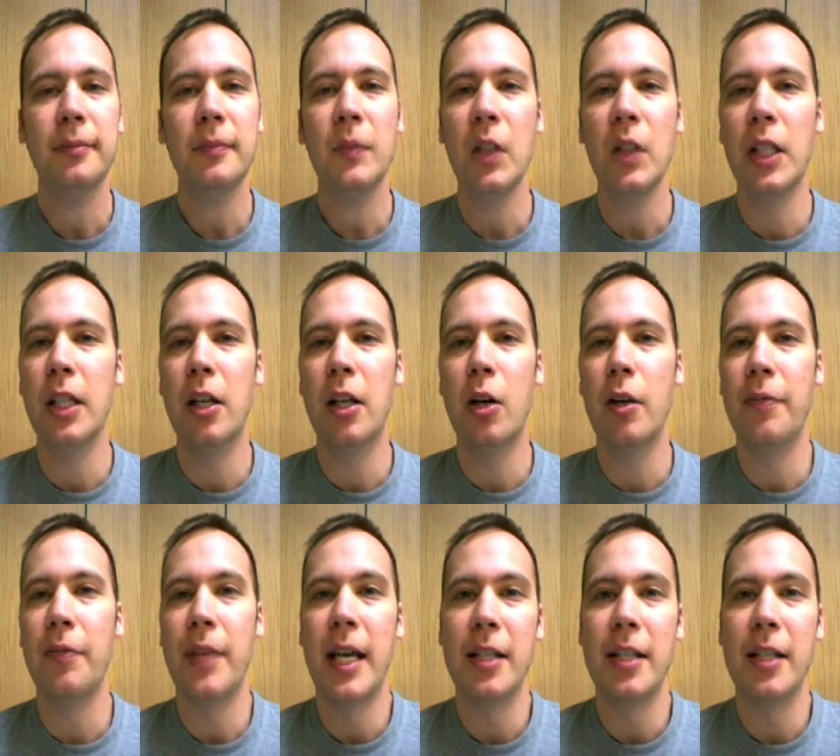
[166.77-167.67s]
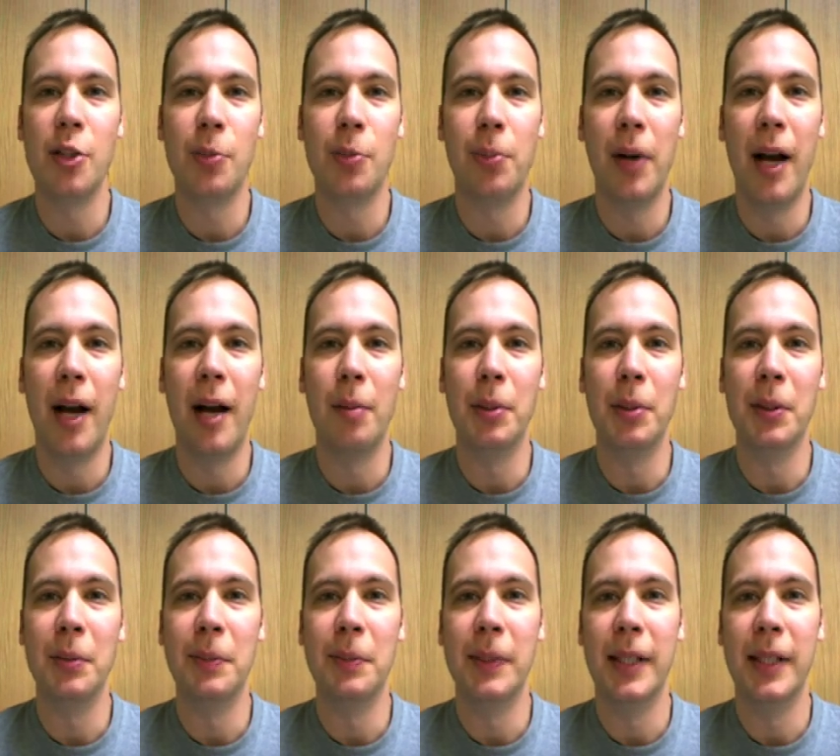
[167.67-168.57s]
you know, if that's your
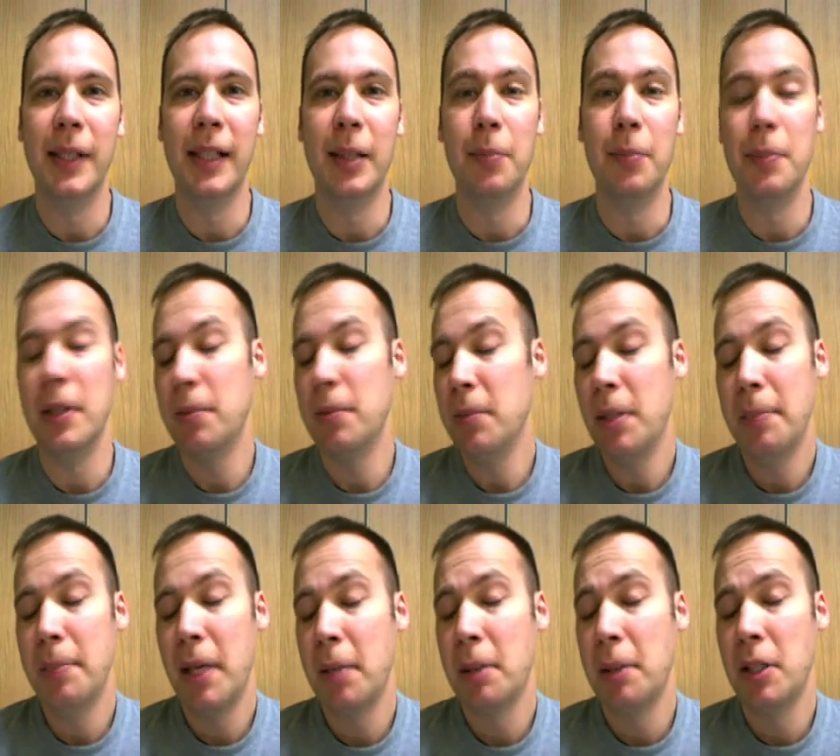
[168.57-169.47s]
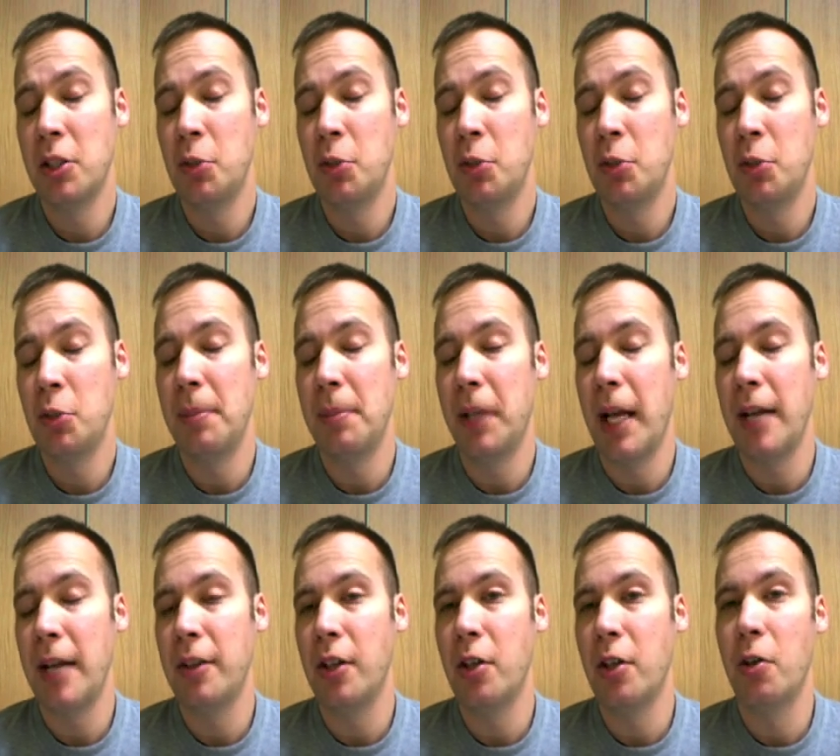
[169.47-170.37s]
problem, uh, maybe, maybe there's people out
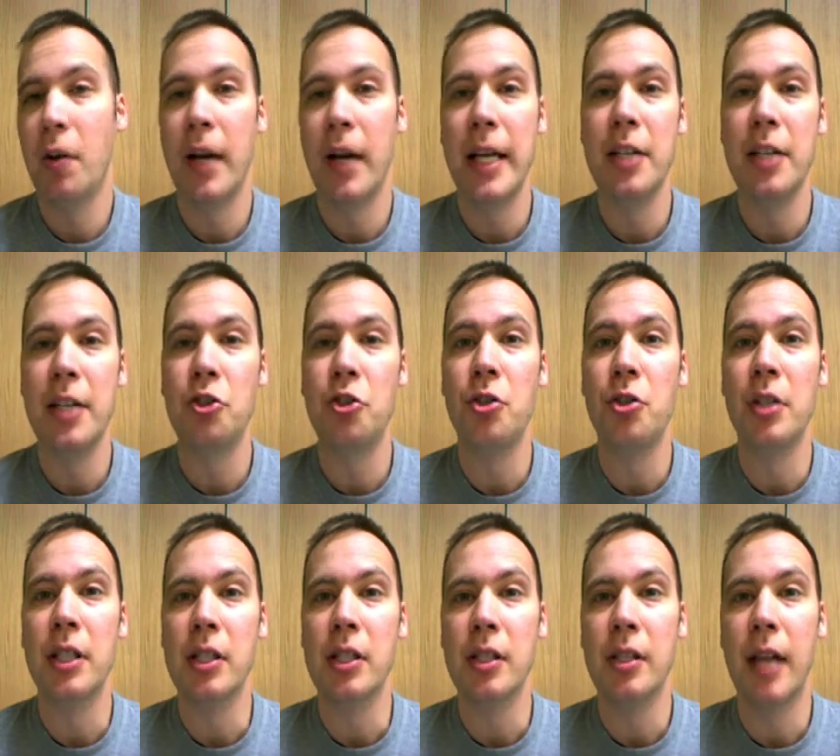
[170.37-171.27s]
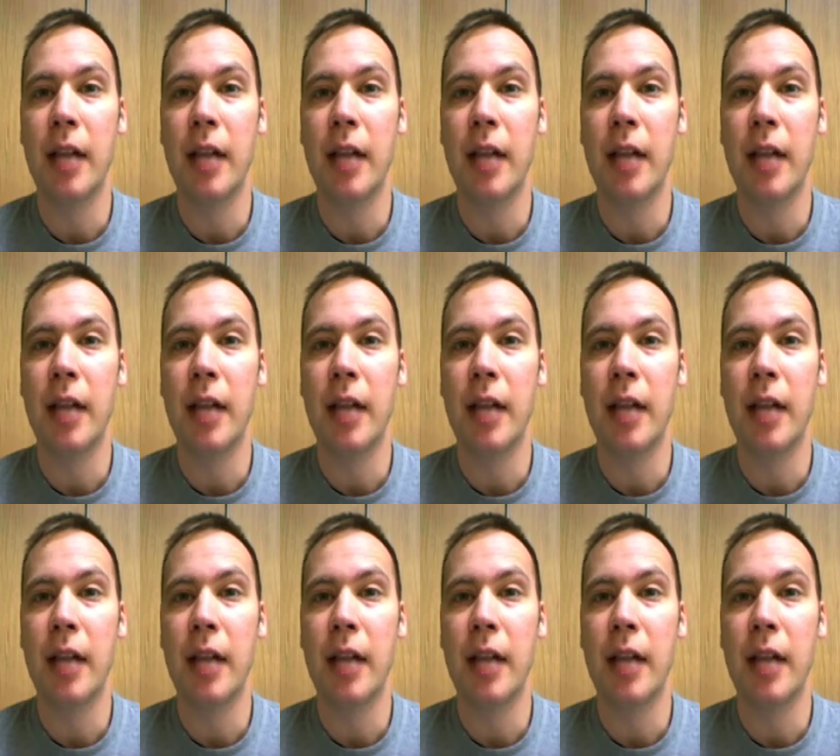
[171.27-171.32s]
there who are A students.